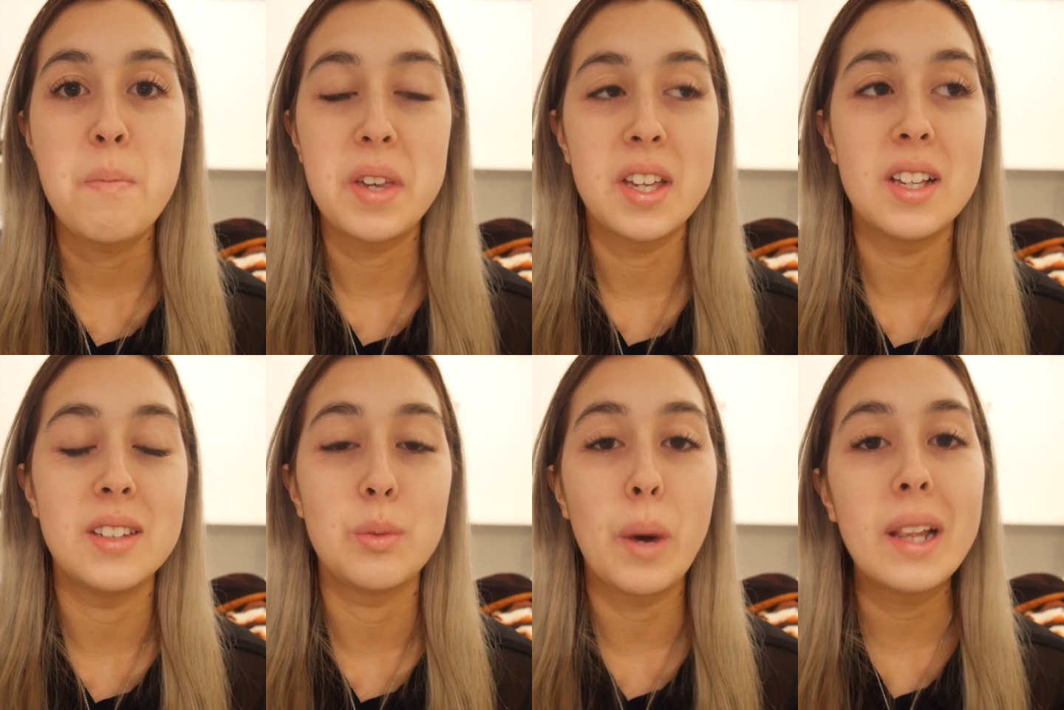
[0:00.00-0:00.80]

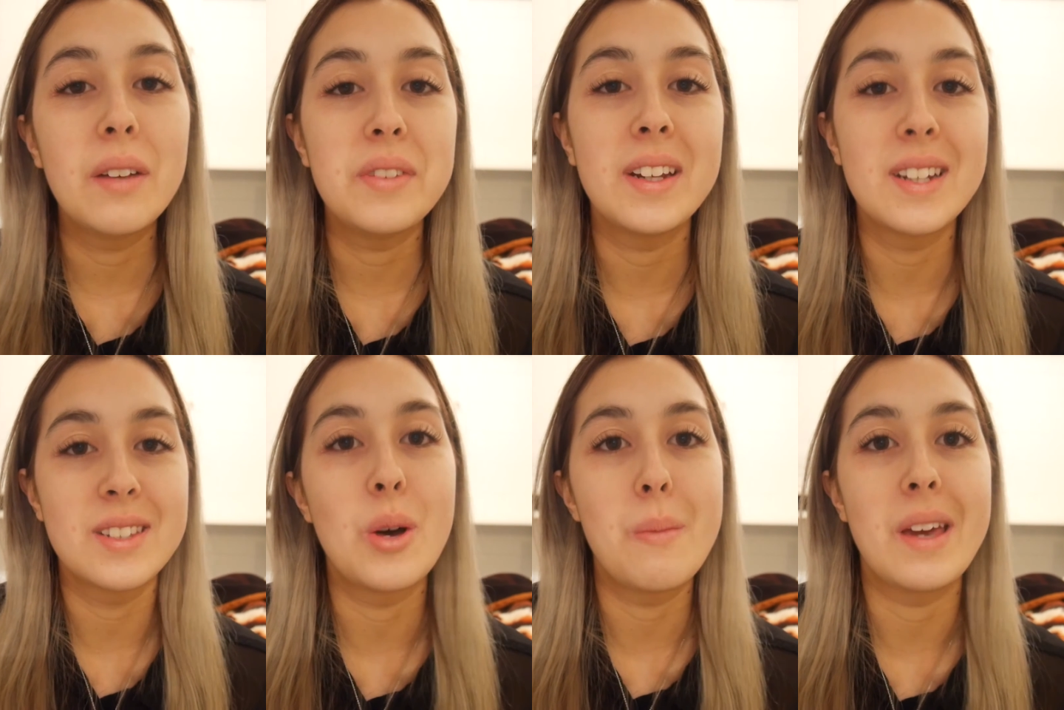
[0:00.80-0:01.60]
because weightlifting
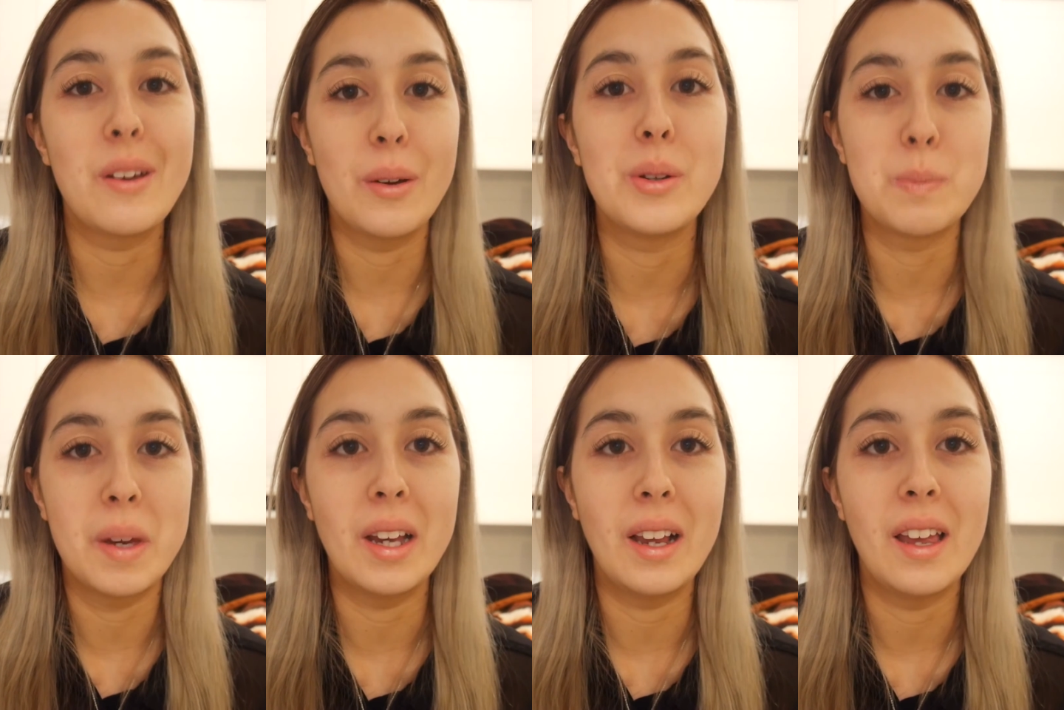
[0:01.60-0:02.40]
does not make girls
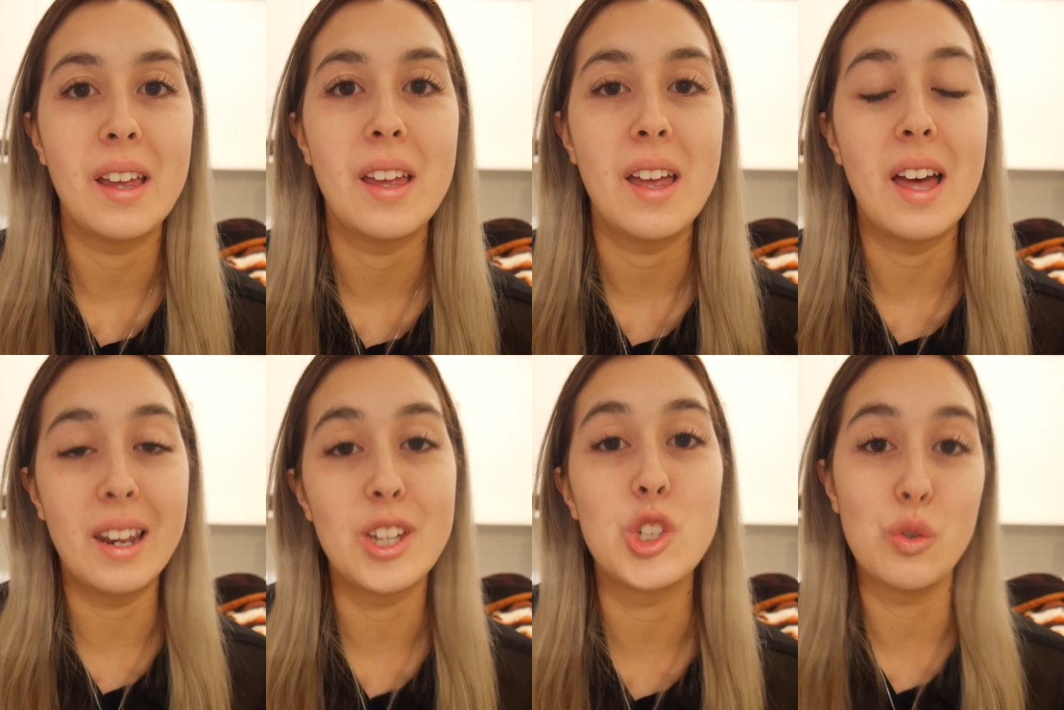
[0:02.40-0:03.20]
big
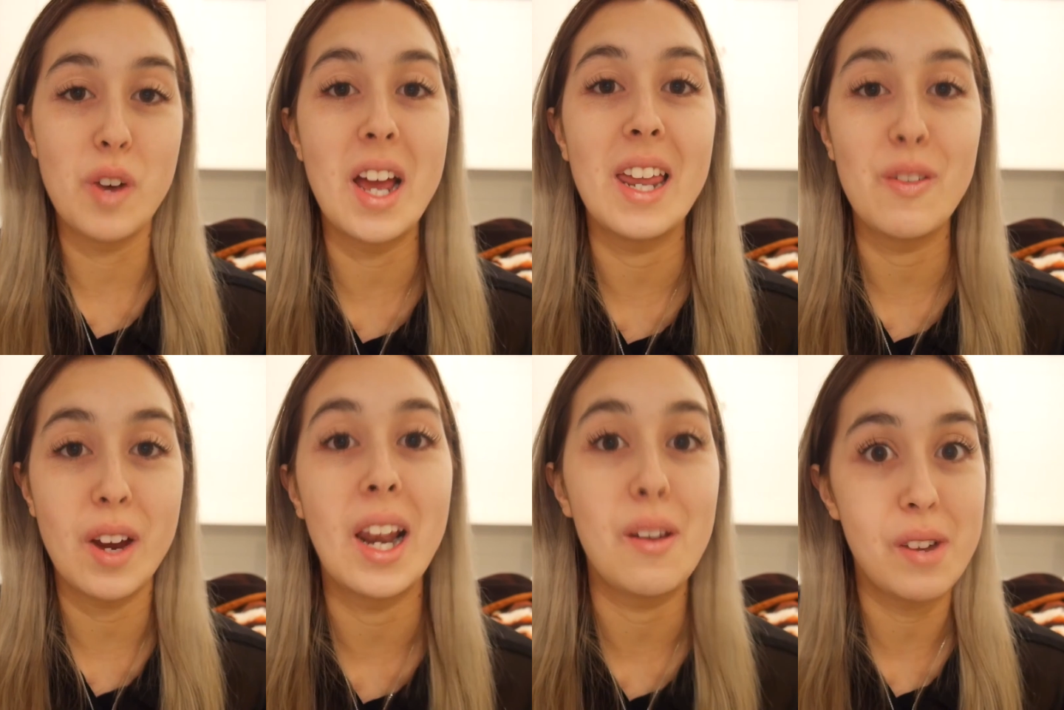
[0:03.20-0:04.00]
unless you're
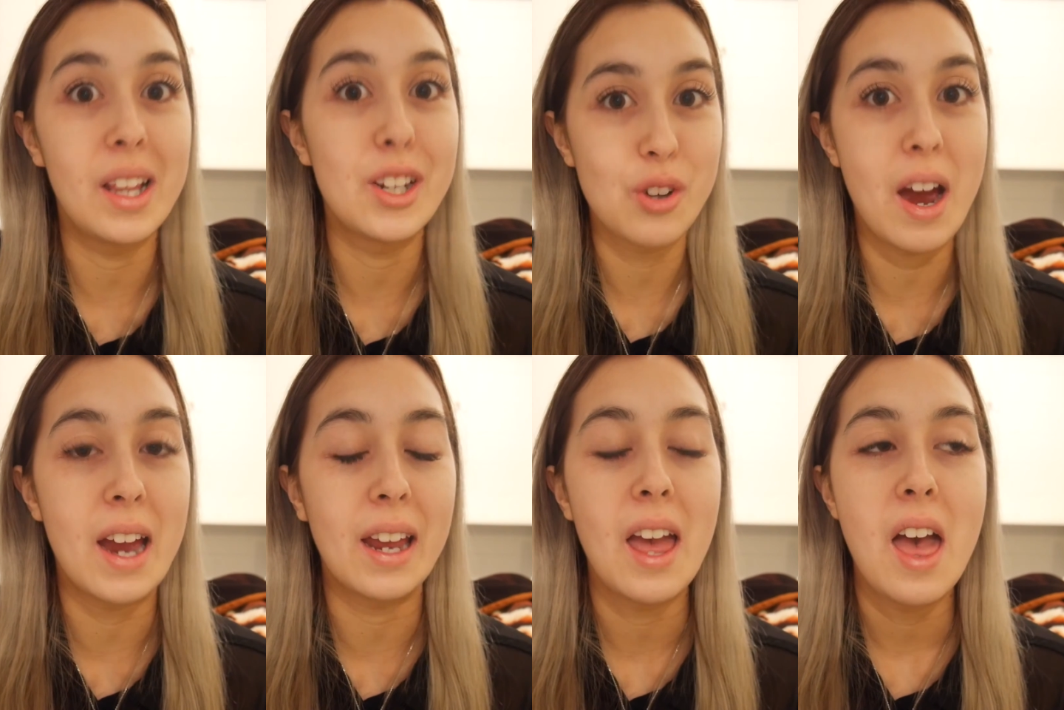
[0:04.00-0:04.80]
really
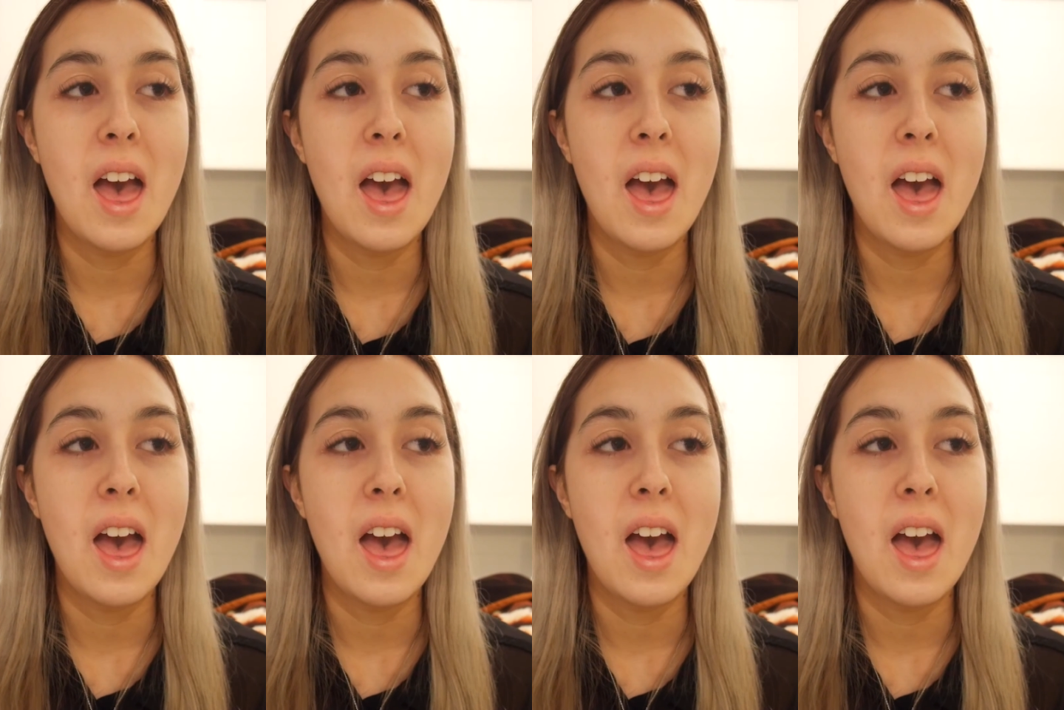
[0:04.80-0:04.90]
trying.